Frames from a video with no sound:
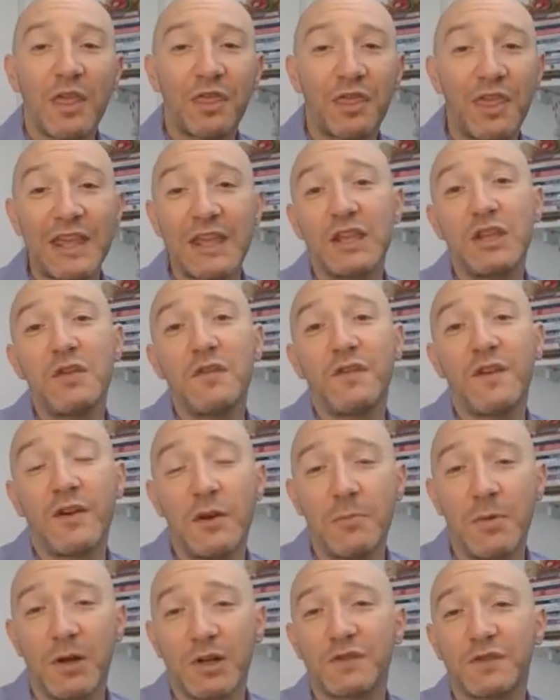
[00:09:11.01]
Thank you
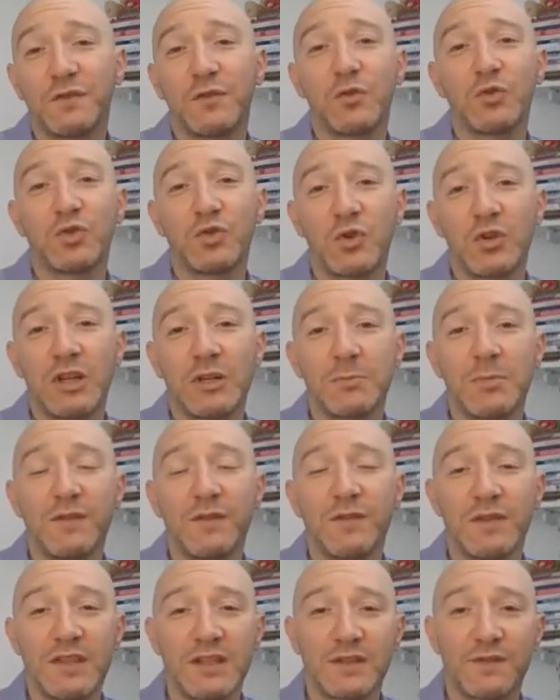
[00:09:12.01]
very much for joining me
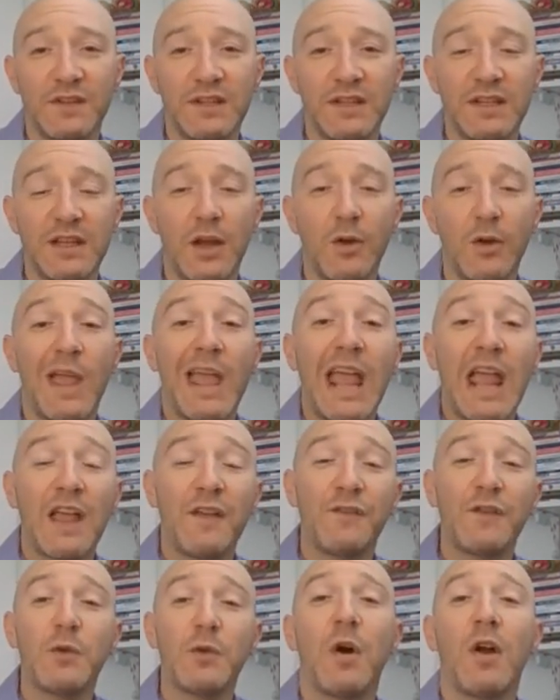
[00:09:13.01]
for this video.
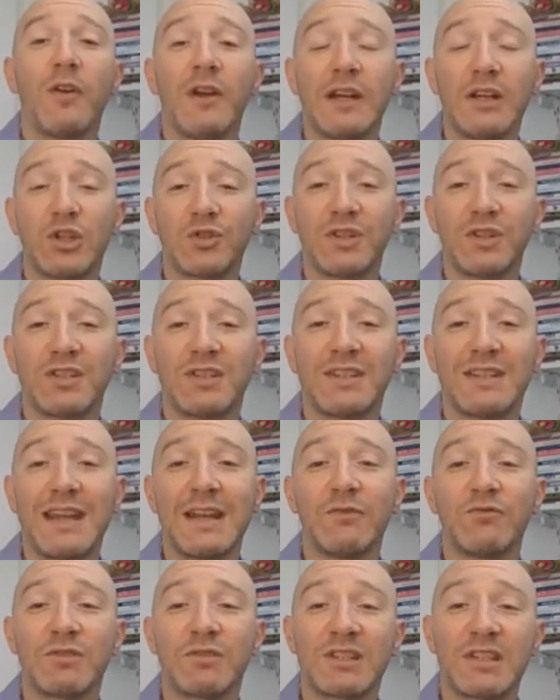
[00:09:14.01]
If you are interested
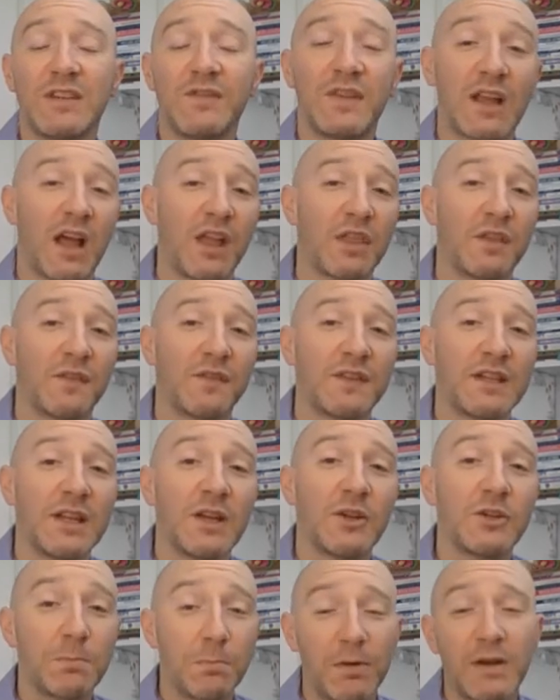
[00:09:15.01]
in receiving other
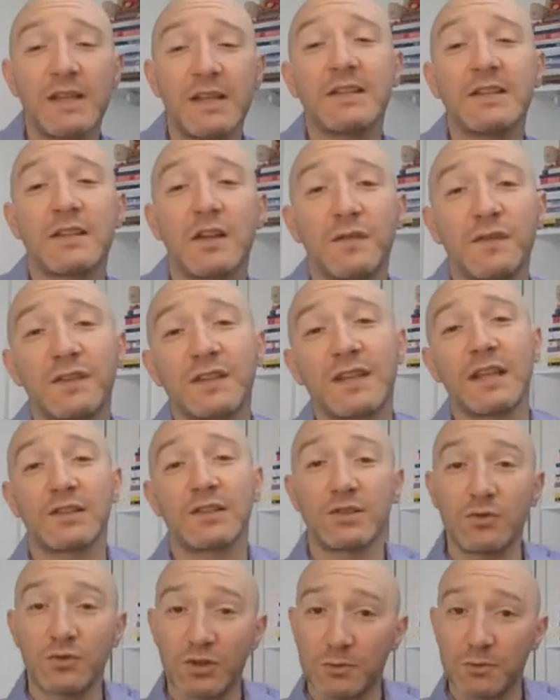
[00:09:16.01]
videos, please don't forget
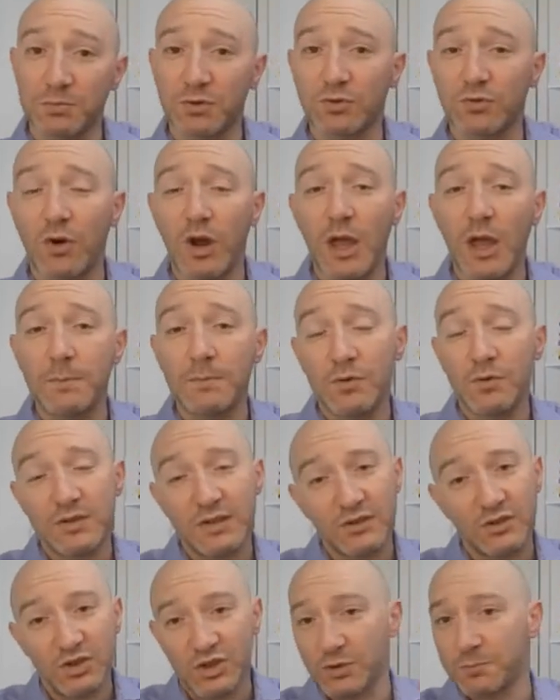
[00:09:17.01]
to subscribe
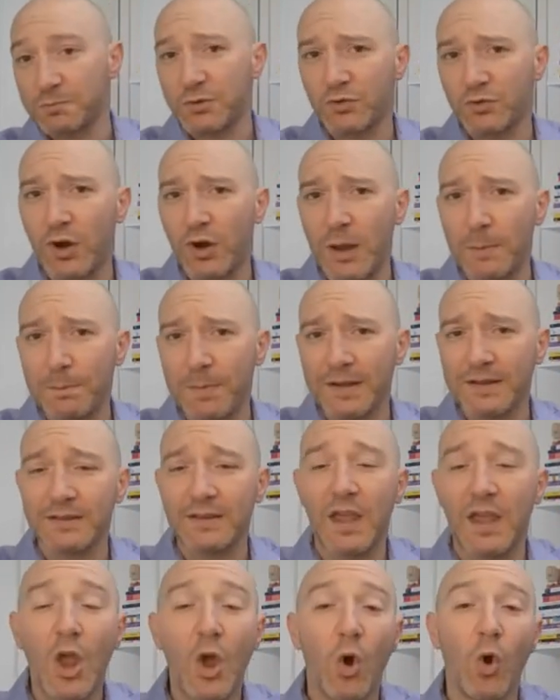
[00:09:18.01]
using the subscribe
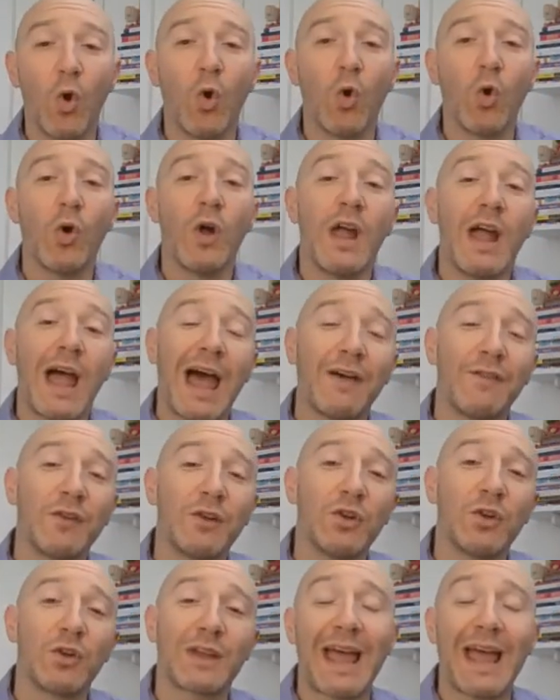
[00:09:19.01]
button, or have a
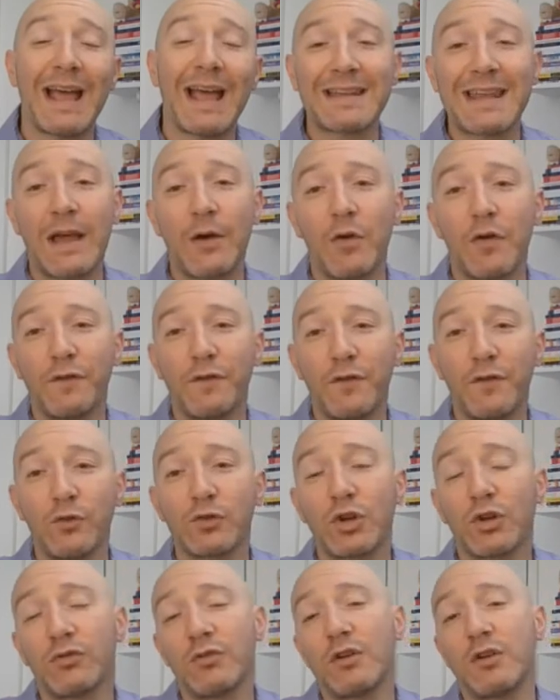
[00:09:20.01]
look at our
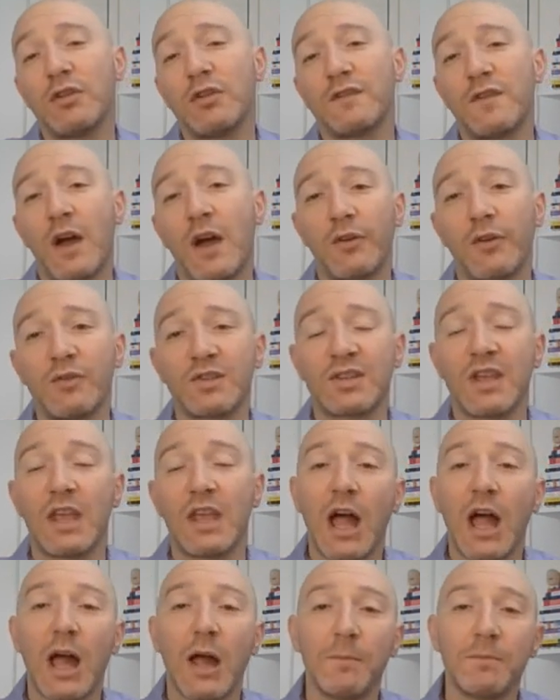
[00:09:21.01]
full coronavirus
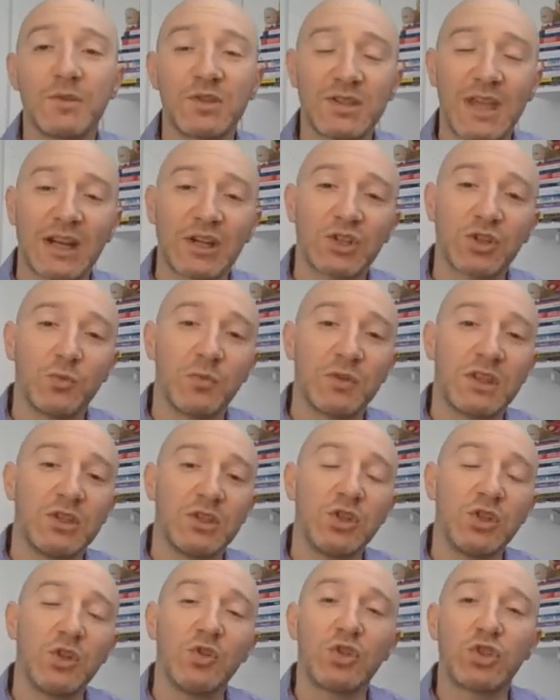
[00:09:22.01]
section
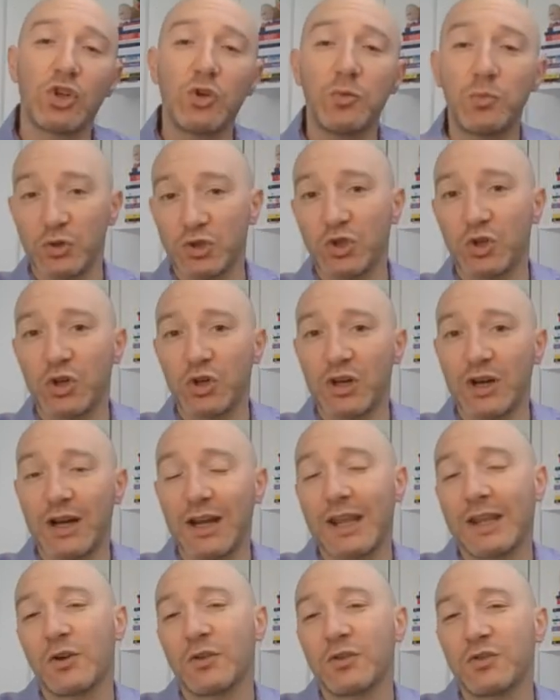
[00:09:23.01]
within YouTube, which you can
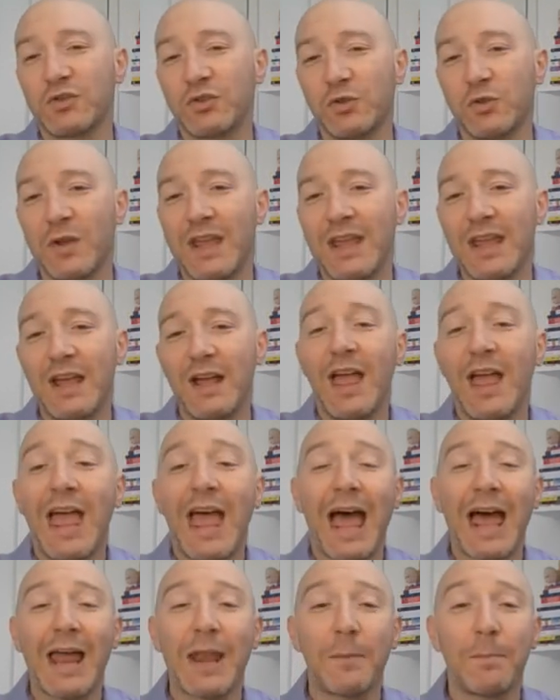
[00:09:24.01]
click onto here.
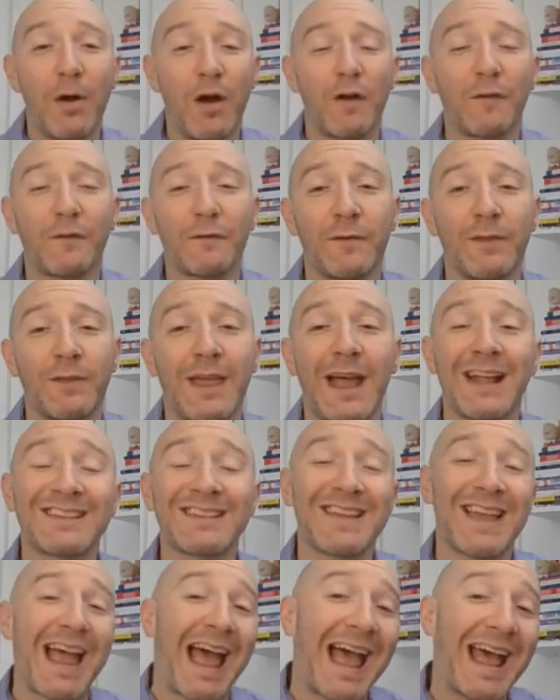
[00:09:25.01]
And apart from that,
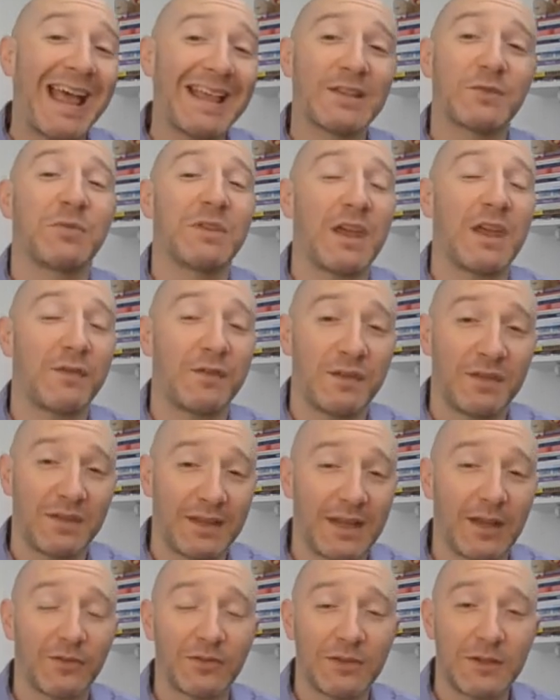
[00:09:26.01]
as with
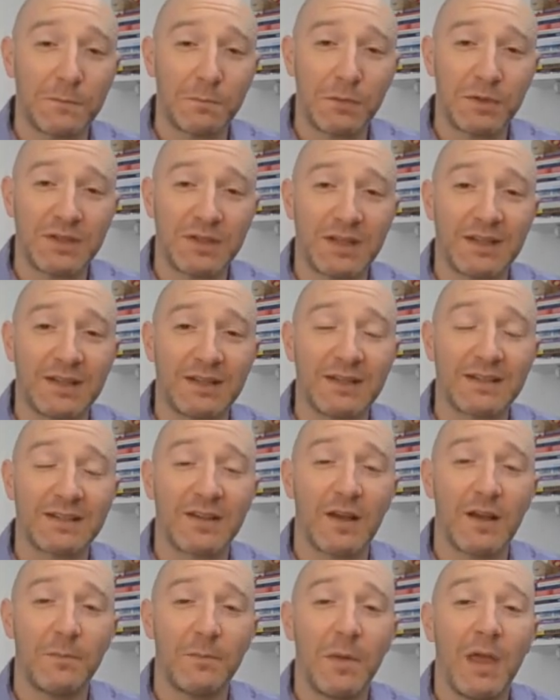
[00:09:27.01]
everything else in this particular
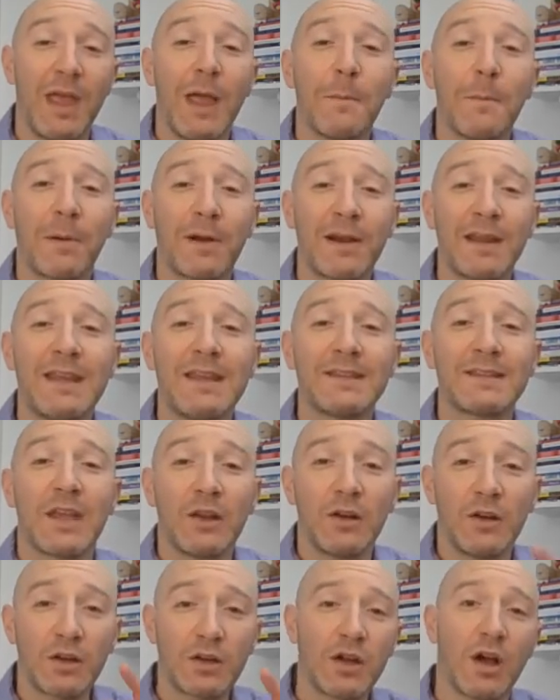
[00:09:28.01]
time, please
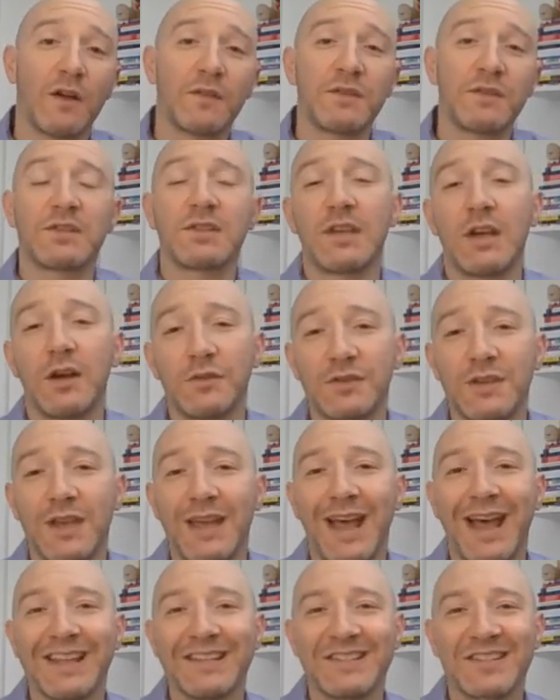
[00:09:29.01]
look after yourselves
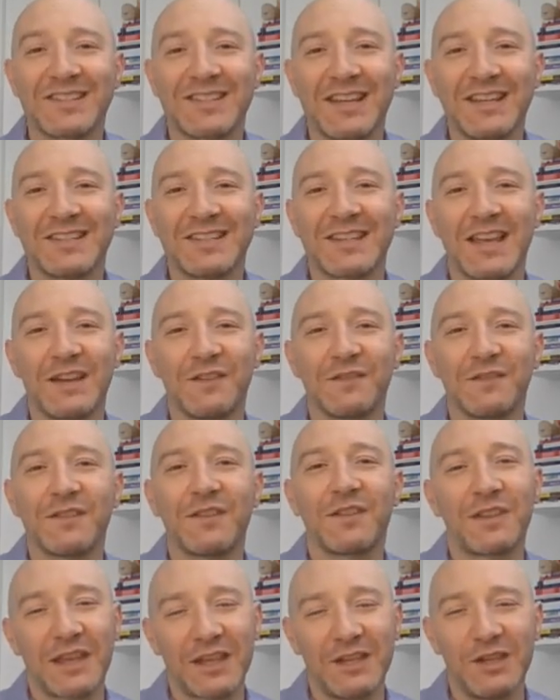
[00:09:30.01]
and stay safe.
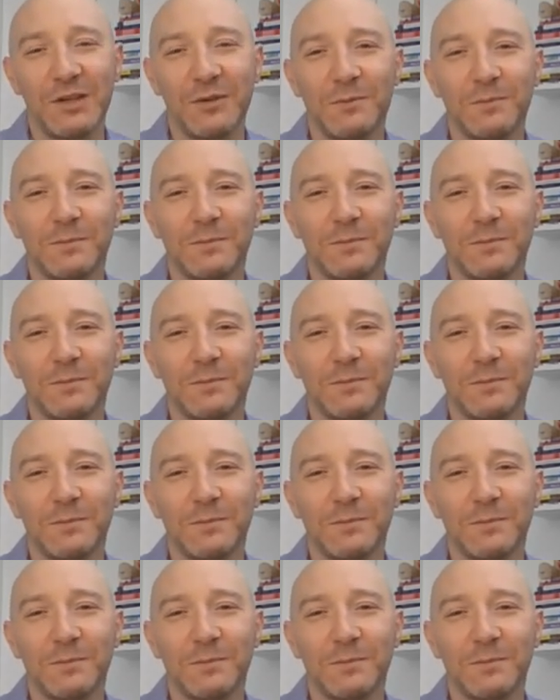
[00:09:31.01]
Thank you.